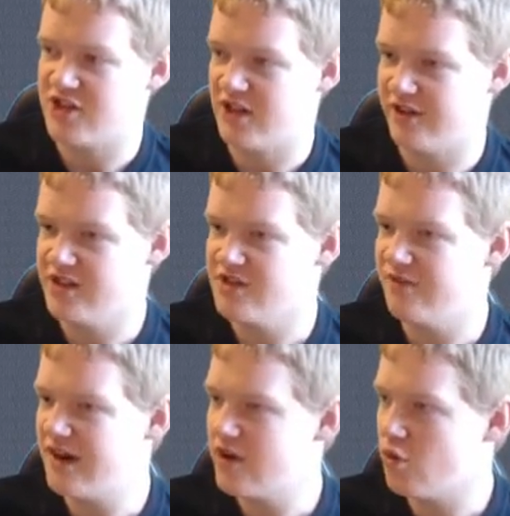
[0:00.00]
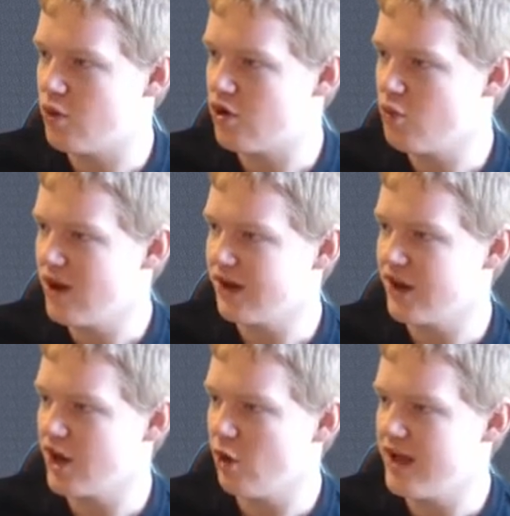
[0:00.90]
0, then that's not very good. We could well
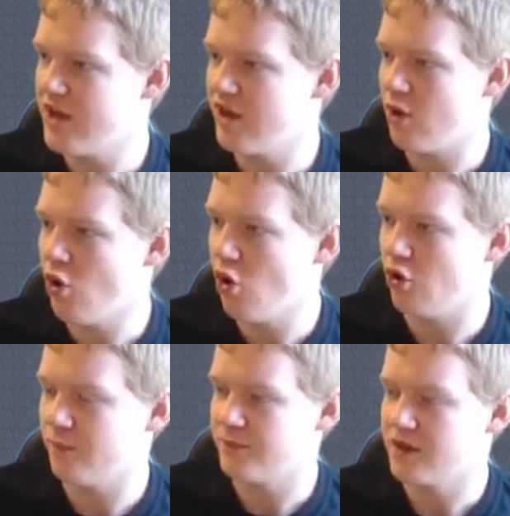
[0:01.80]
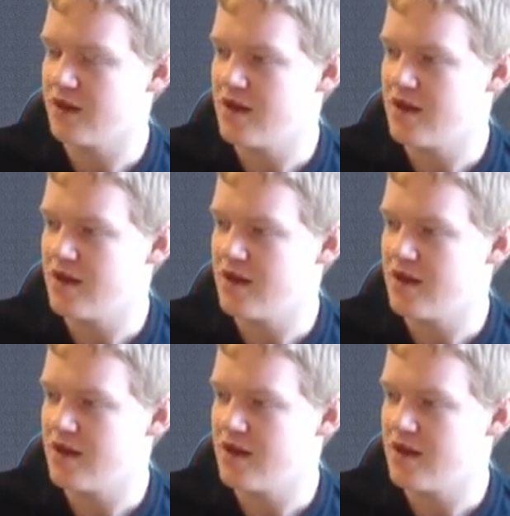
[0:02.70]
get a goal here, though. Horn.